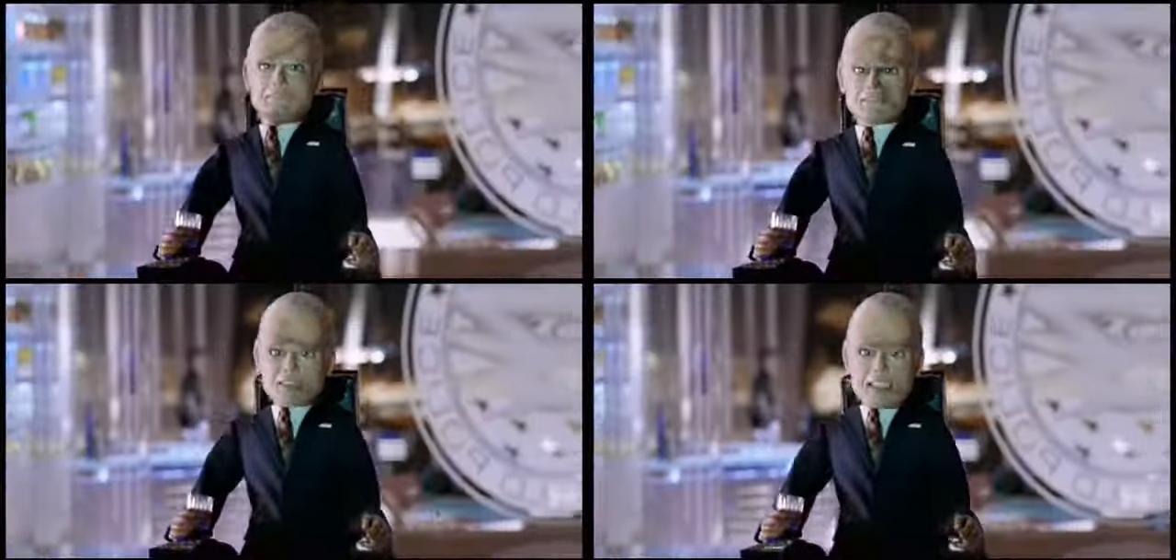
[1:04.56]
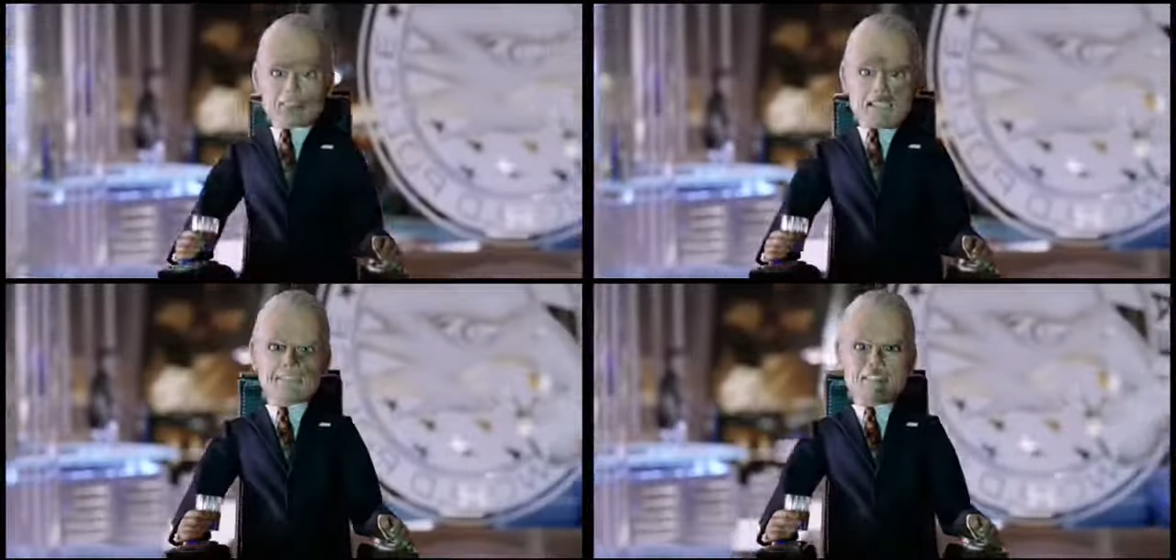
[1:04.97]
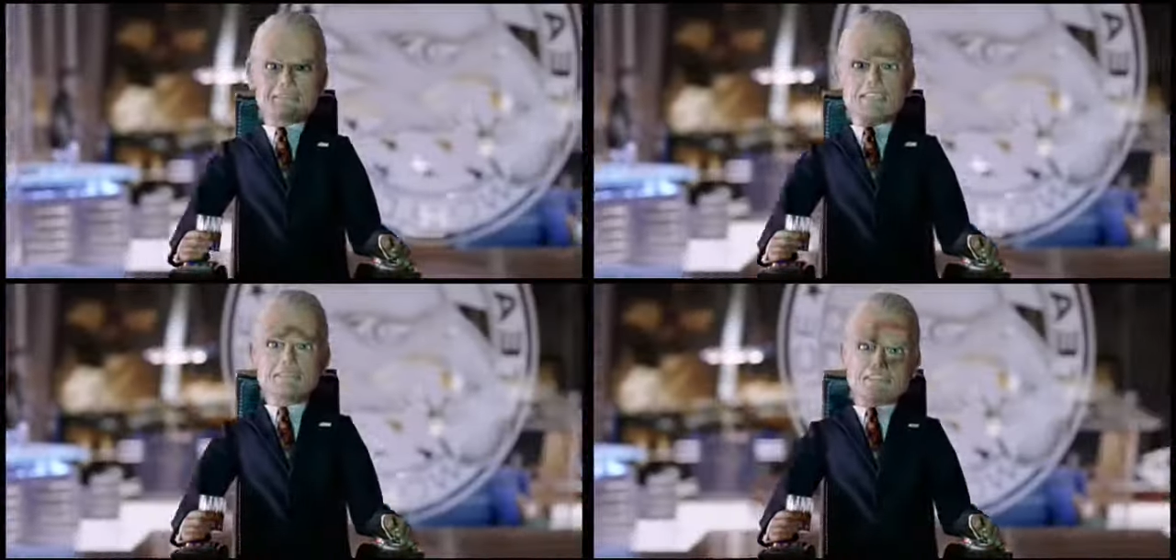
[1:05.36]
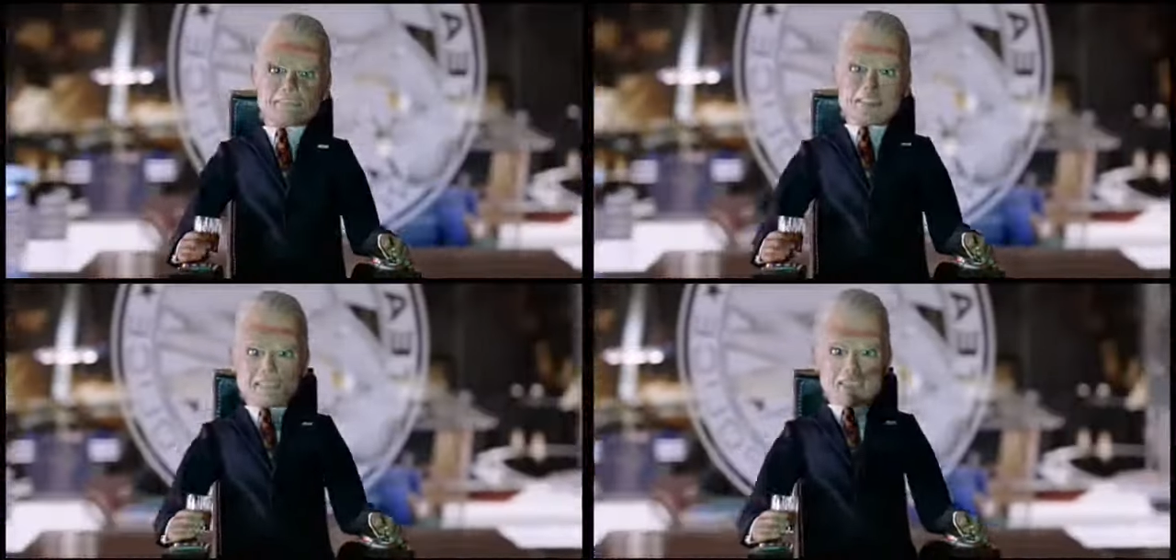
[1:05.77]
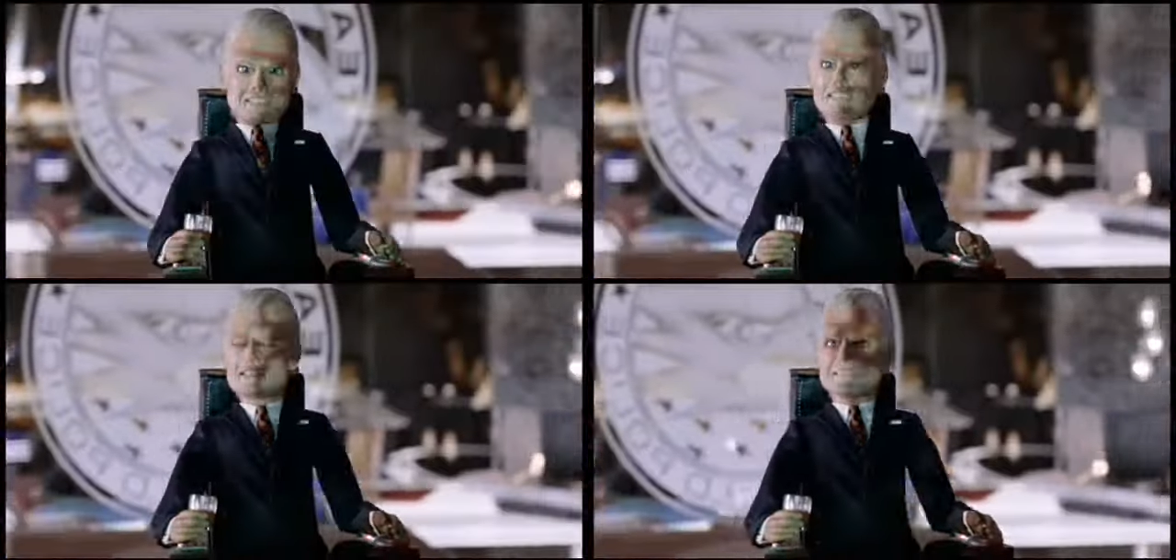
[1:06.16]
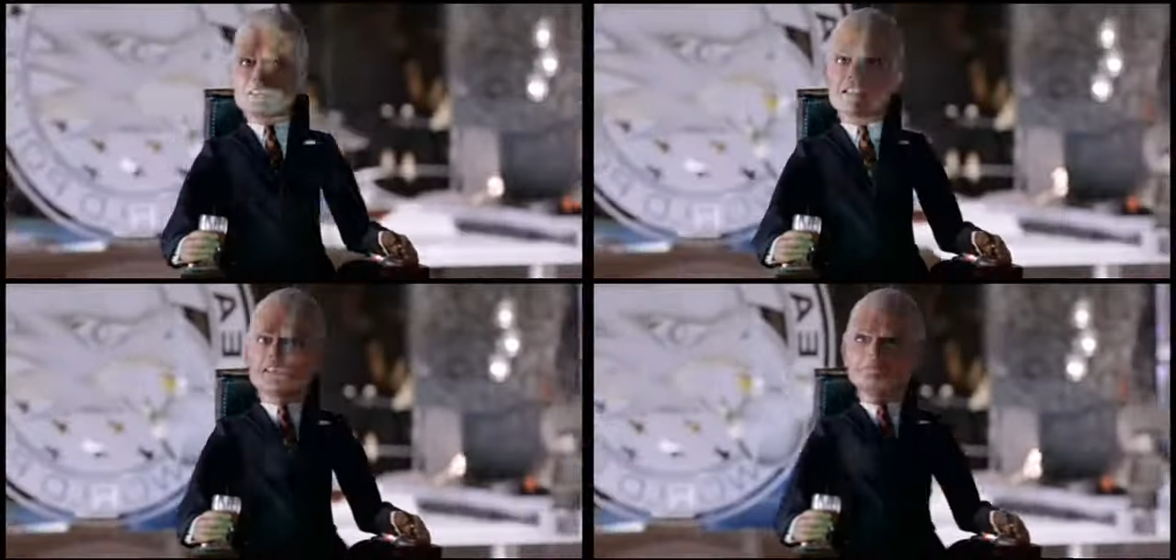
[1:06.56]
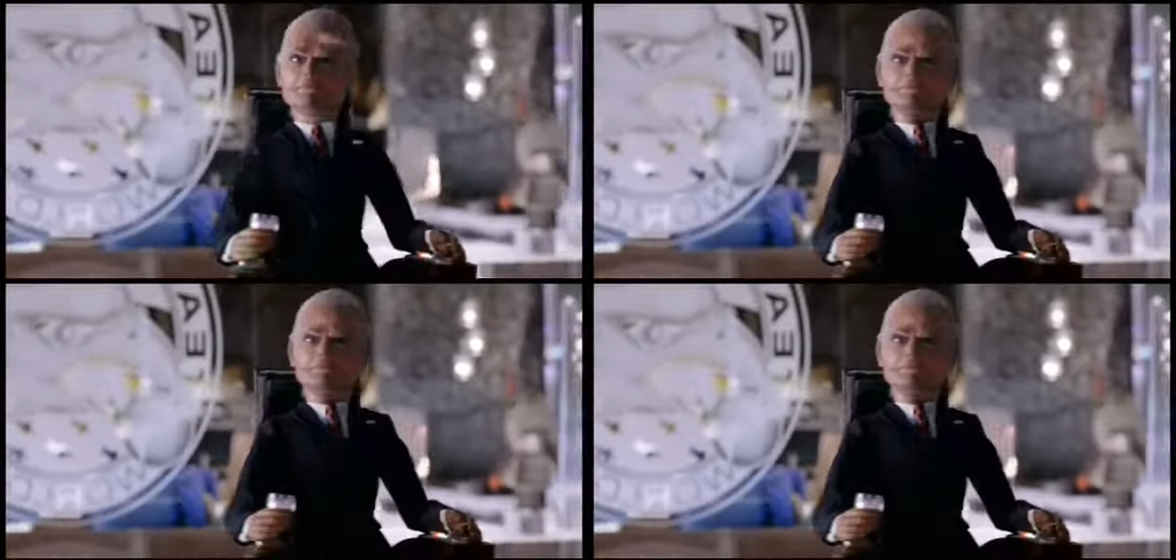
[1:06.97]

Jong Il, why is he helping terrorists?